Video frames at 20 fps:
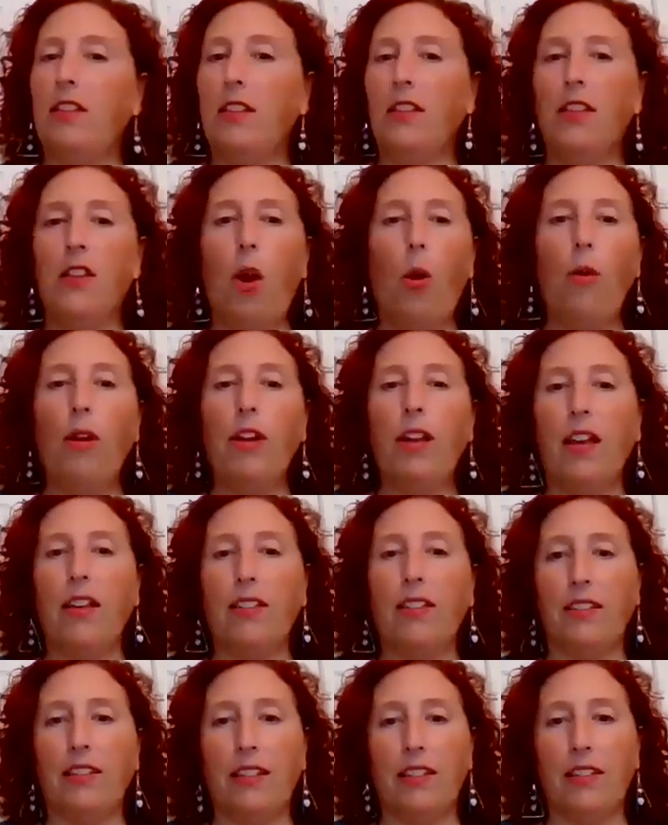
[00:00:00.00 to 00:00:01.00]
No one
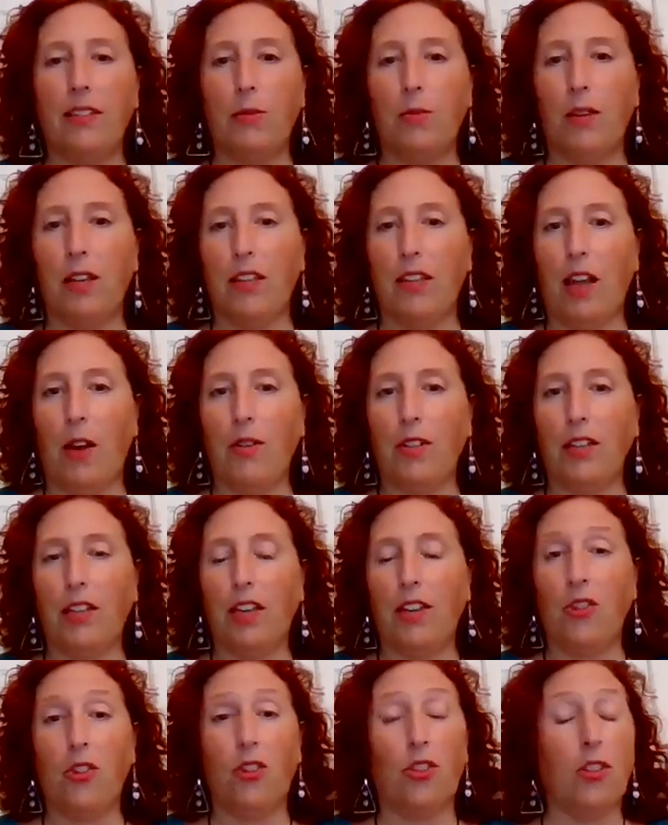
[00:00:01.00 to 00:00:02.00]
else needs to be in that
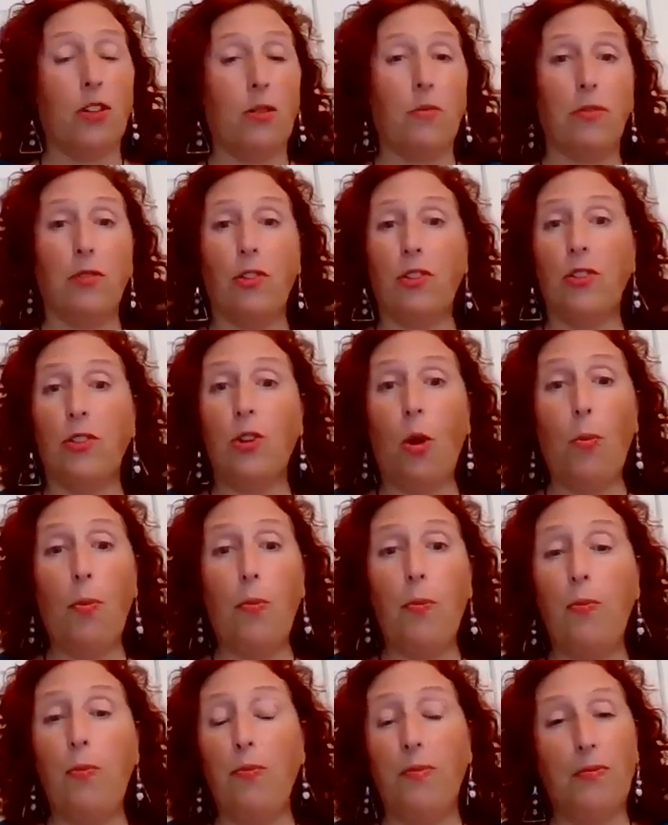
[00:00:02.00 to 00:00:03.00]
relationship.
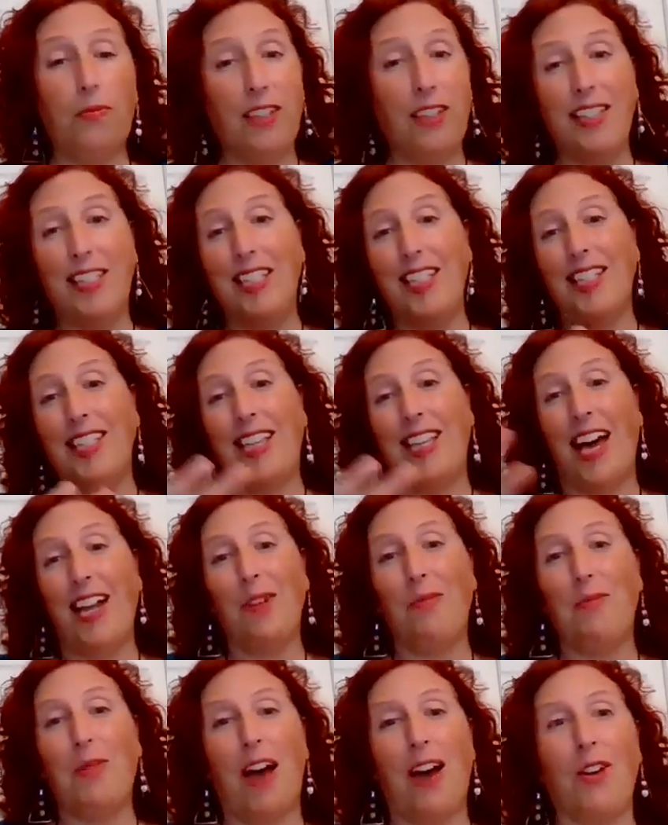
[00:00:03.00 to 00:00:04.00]
This is
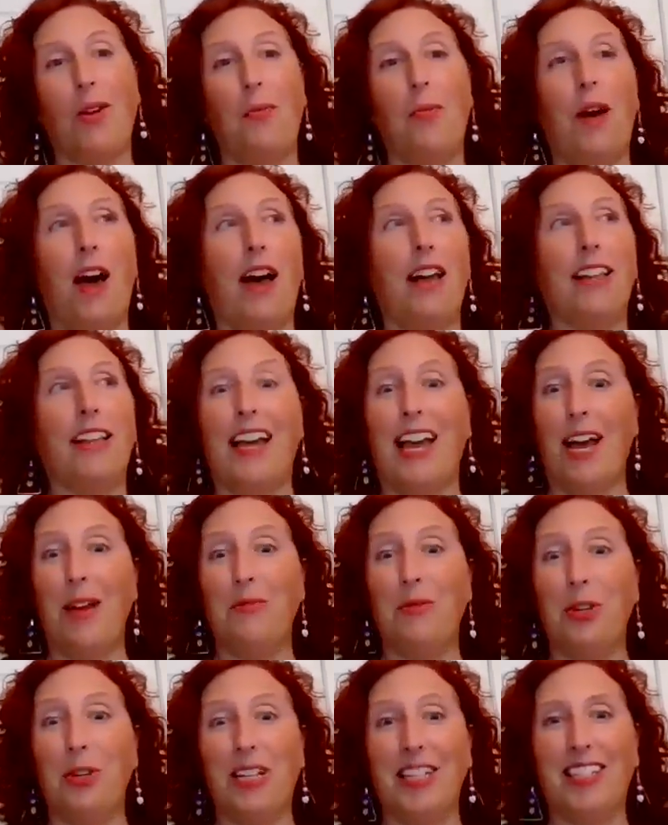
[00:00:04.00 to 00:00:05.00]
not about a
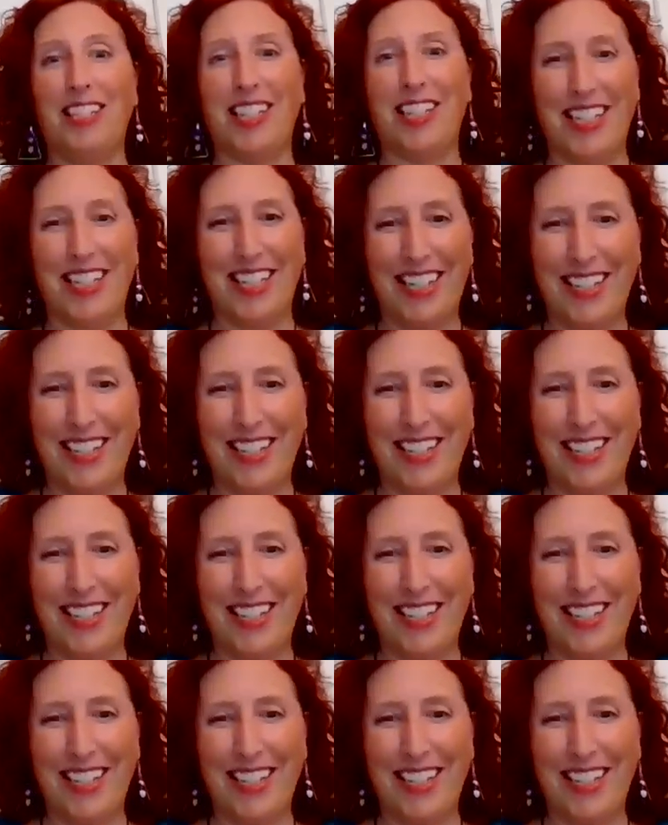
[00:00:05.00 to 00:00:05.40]
polyamorous,